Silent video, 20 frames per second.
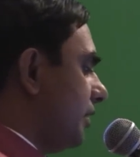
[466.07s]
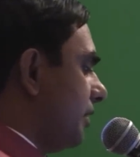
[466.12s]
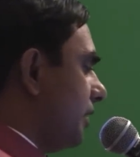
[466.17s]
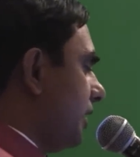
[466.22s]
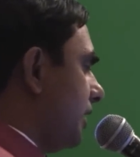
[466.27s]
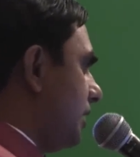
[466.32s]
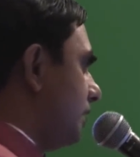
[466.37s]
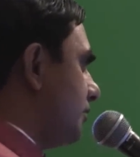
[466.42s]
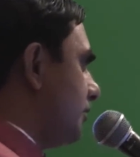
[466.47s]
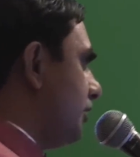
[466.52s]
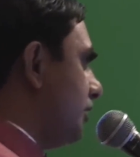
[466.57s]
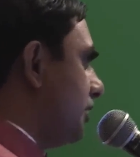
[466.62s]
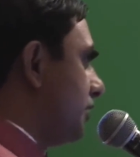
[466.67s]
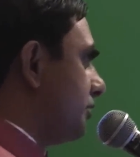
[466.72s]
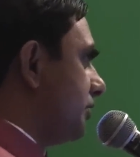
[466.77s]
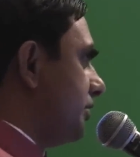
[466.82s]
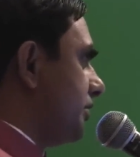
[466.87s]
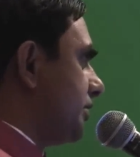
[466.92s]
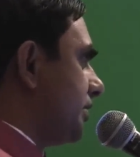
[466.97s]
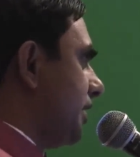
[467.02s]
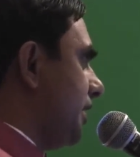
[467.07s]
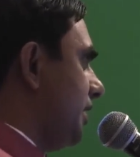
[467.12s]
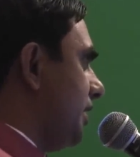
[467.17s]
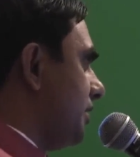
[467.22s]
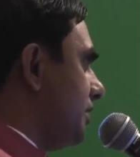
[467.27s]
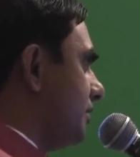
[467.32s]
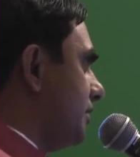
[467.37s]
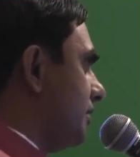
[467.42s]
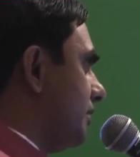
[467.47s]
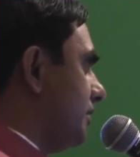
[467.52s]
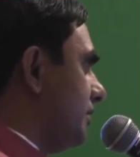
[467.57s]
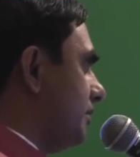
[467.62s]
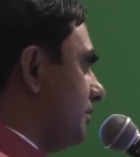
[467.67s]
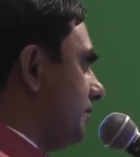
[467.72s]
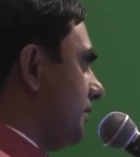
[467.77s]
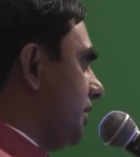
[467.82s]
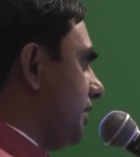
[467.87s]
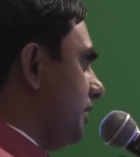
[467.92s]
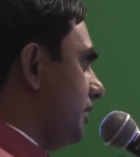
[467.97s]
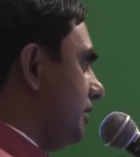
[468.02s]
I am going to recite uh,
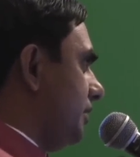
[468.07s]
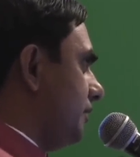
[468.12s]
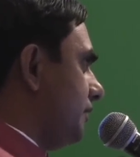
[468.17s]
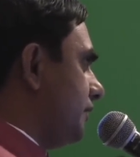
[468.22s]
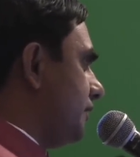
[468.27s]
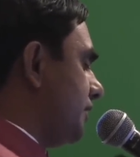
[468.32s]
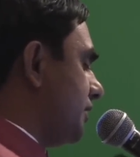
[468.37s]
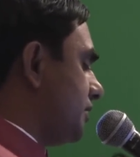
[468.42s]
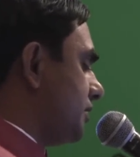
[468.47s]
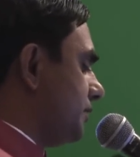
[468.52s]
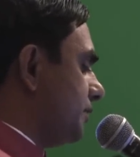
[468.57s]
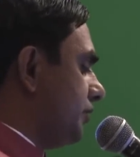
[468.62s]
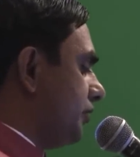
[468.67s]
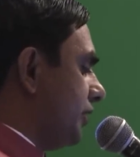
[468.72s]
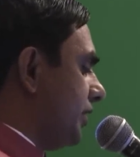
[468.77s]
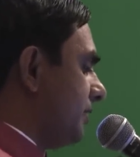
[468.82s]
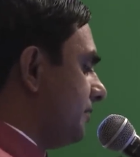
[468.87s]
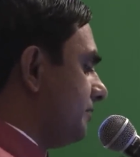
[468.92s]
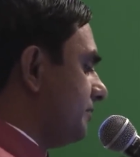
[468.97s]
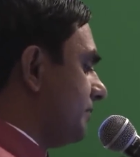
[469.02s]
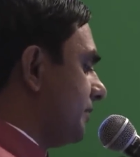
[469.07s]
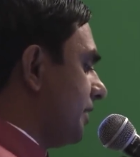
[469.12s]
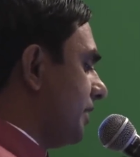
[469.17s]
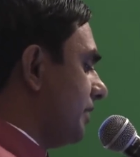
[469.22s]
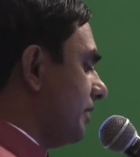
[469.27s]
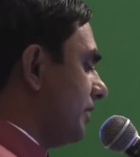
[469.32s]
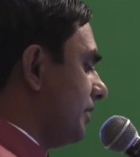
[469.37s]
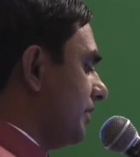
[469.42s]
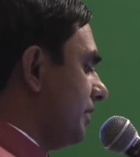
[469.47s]
my first poem,